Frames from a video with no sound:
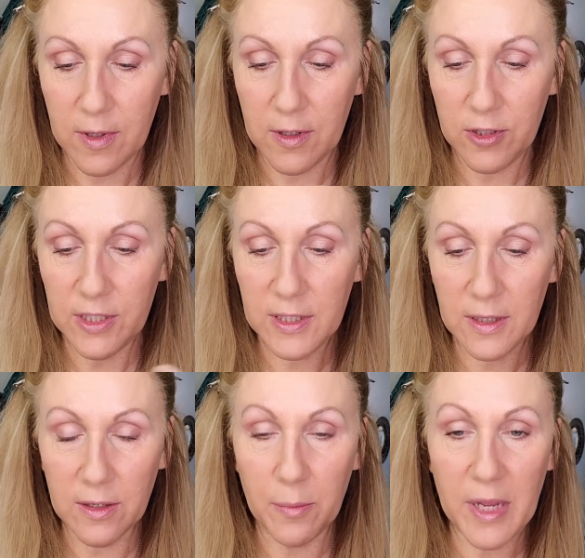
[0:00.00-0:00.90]
just a
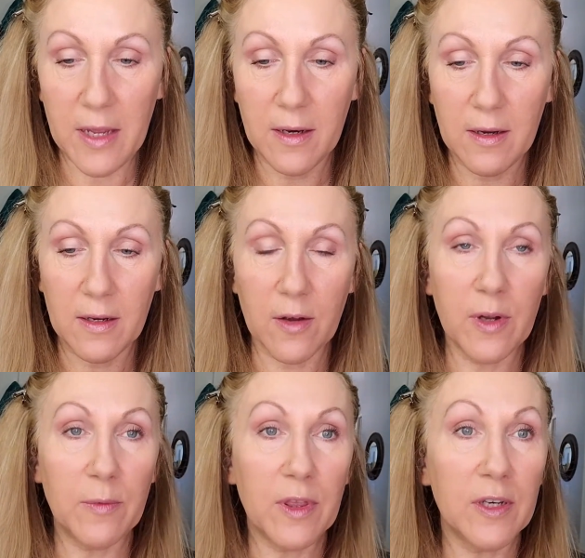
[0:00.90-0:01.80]
little bit. I'll go in
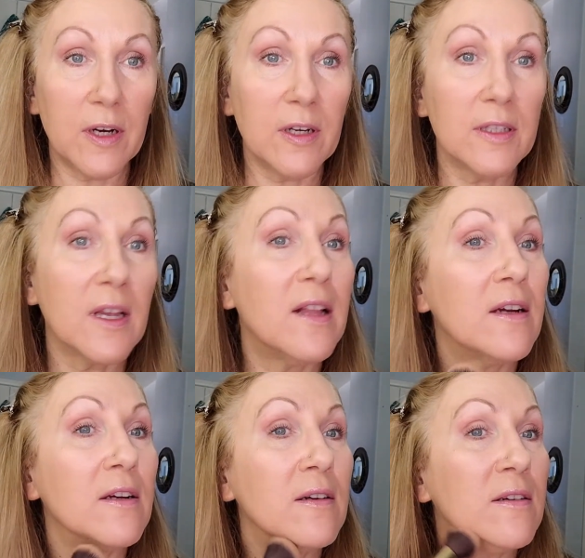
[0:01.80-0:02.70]
with the darkest
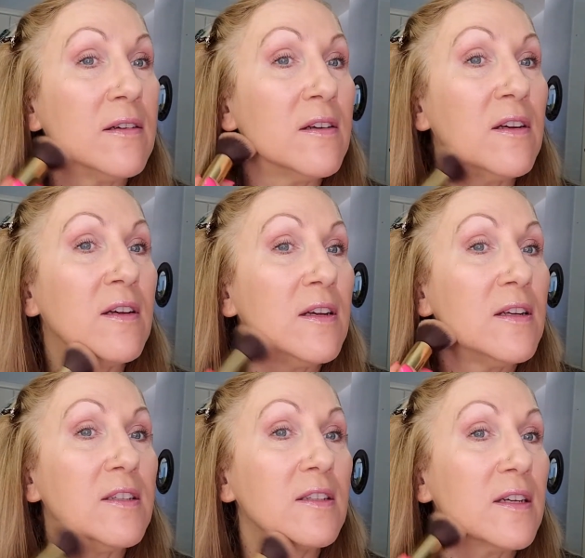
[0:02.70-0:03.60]
color
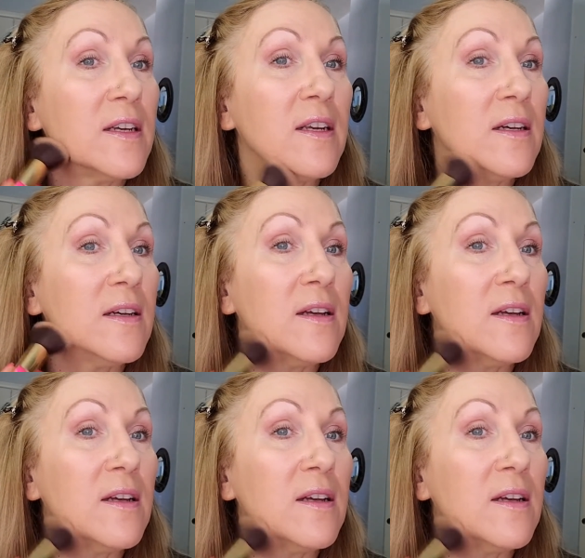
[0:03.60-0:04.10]
and just kind of